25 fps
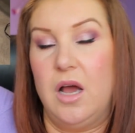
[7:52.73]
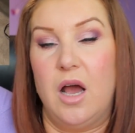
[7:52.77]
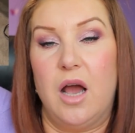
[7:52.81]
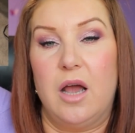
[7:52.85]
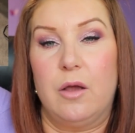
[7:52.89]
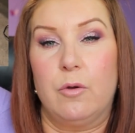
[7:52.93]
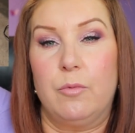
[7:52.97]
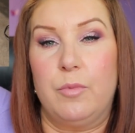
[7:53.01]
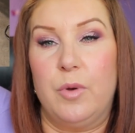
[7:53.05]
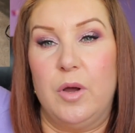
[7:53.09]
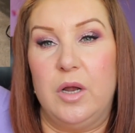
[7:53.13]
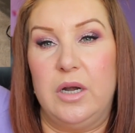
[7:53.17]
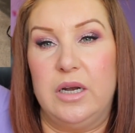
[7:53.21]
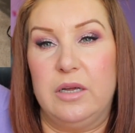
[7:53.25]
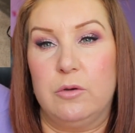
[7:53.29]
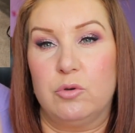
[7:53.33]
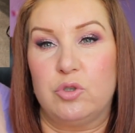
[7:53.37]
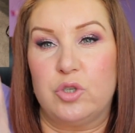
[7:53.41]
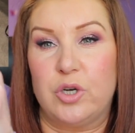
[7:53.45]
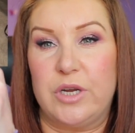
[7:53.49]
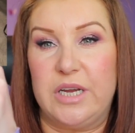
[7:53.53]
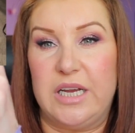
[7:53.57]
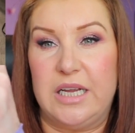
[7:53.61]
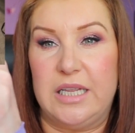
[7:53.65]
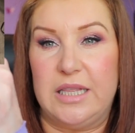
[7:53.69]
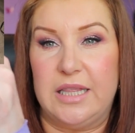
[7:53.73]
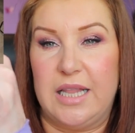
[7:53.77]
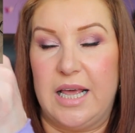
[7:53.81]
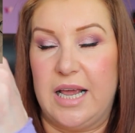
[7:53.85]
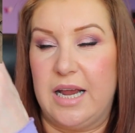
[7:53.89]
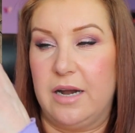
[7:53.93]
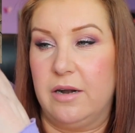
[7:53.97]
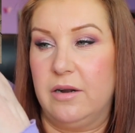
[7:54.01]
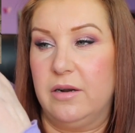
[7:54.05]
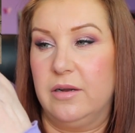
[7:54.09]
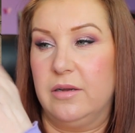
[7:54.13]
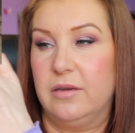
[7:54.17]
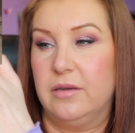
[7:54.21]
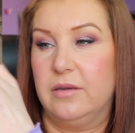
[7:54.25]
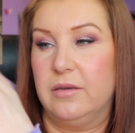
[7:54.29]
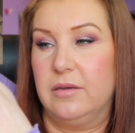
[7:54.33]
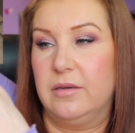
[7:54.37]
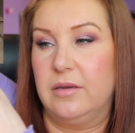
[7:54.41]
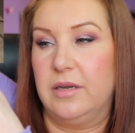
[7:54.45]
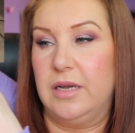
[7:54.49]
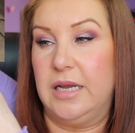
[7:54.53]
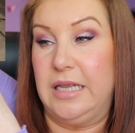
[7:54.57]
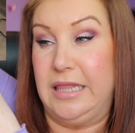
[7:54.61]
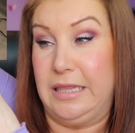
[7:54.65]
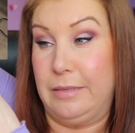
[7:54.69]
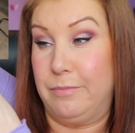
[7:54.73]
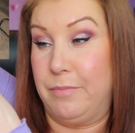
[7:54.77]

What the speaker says: I will put a little treat in there in